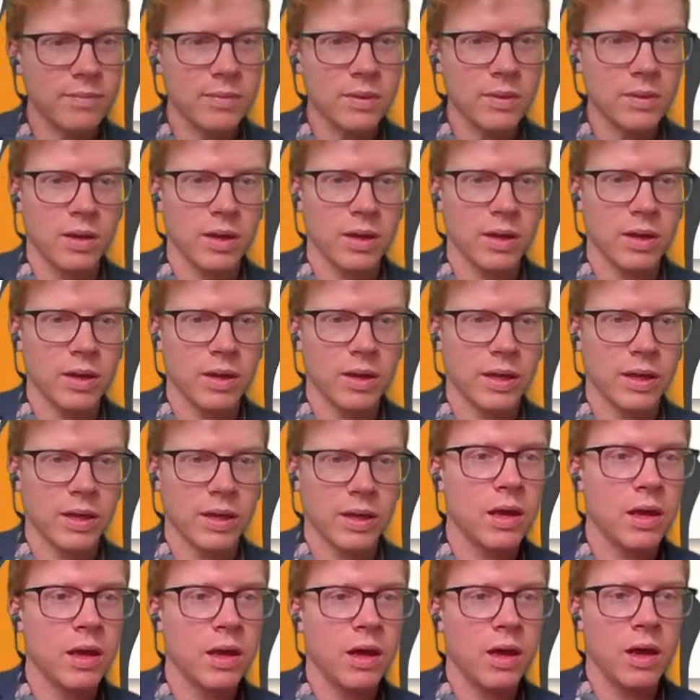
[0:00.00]
Okay,
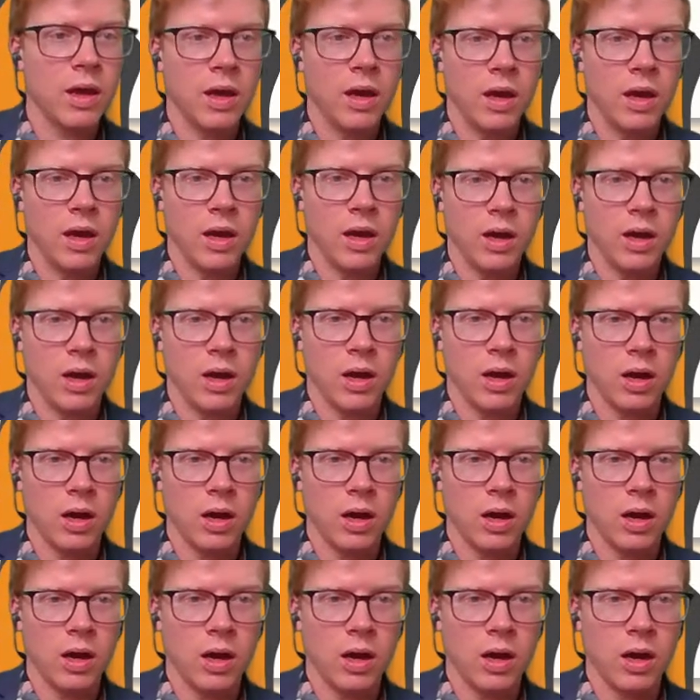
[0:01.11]
I'll
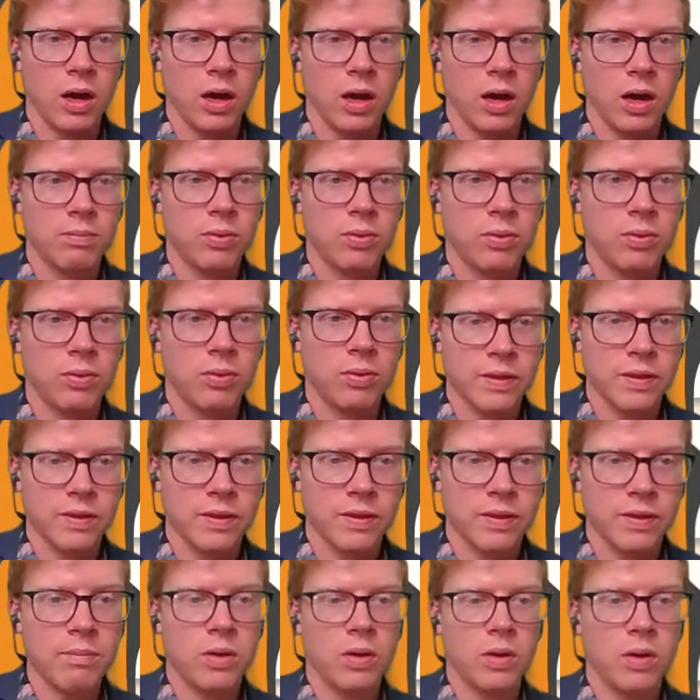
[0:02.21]
pull this up.
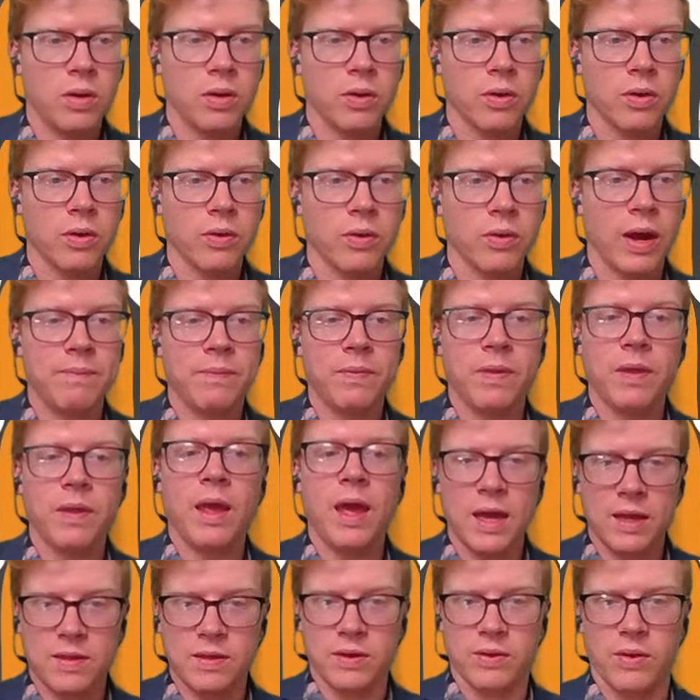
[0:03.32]
All right,
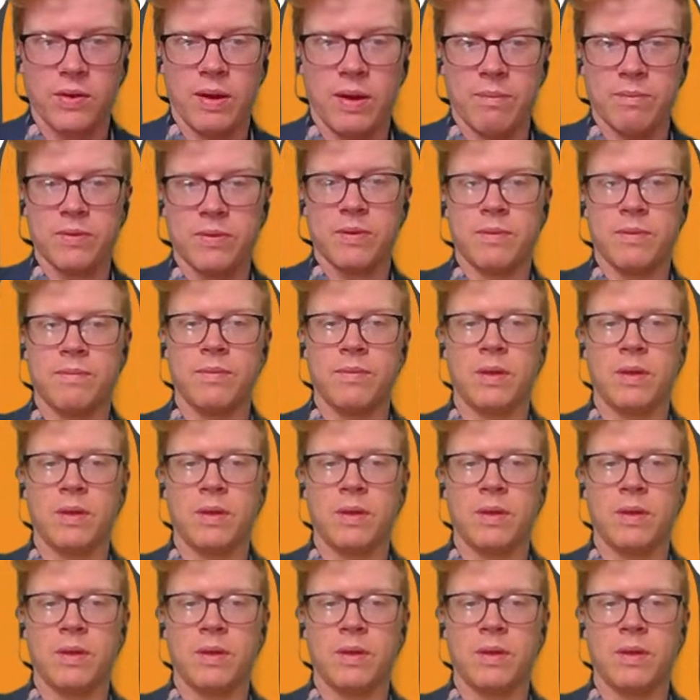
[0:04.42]
actograms.